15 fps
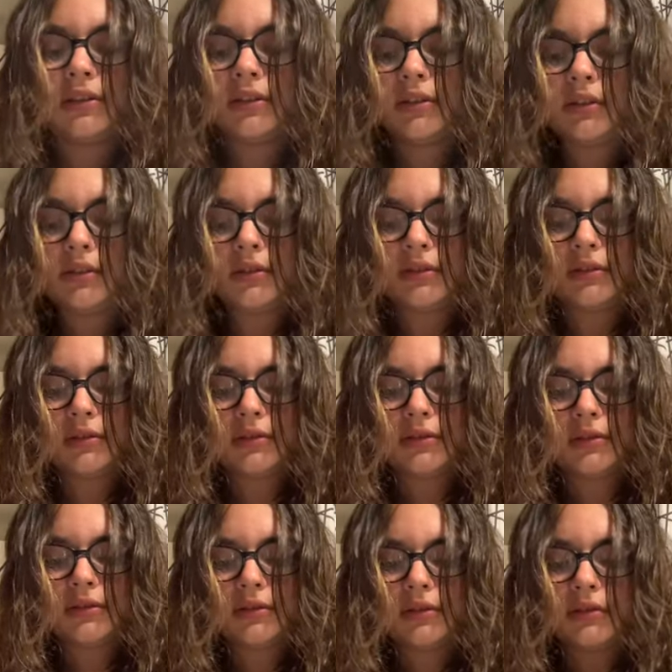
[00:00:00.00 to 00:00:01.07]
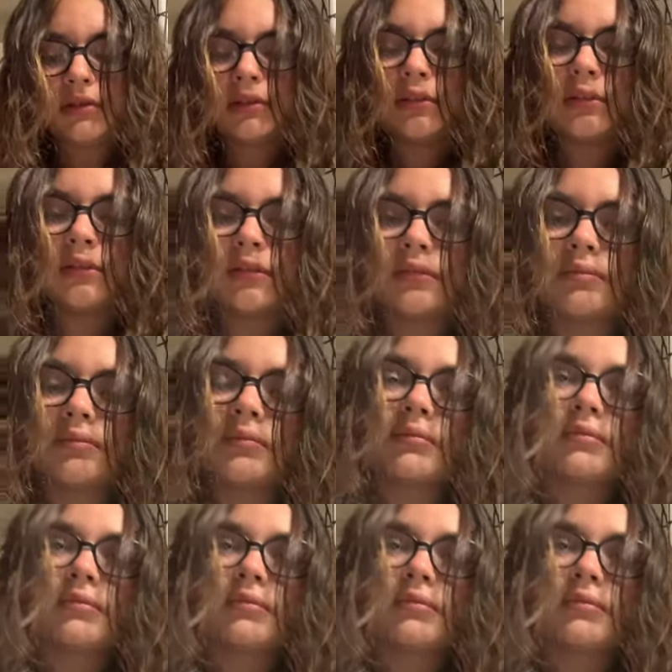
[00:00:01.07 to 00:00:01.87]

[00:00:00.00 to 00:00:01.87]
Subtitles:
(no one is talking)